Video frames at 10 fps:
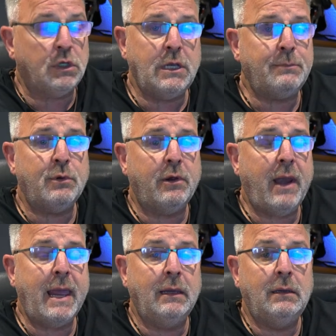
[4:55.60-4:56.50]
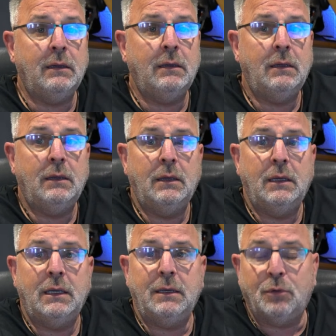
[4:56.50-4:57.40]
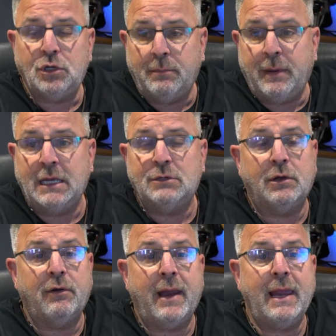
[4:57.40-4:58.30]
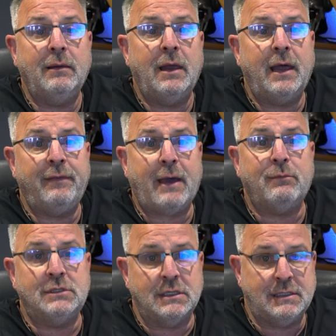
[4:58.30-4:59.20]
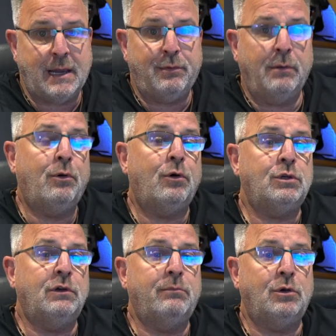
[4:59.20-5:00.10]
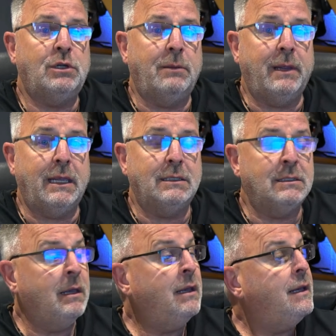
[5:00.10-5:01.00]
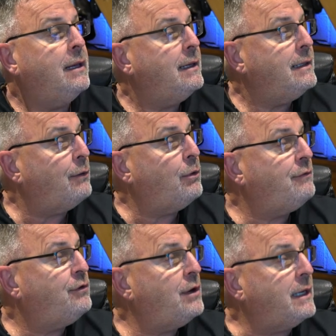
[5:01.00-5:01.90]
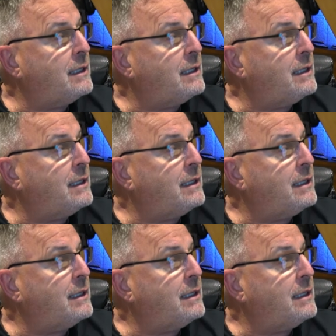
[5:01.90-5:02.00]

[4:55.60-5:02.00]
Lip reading: chips were great. Mushy peas were great, and that was the separate portion of mushy peas. Now what I've done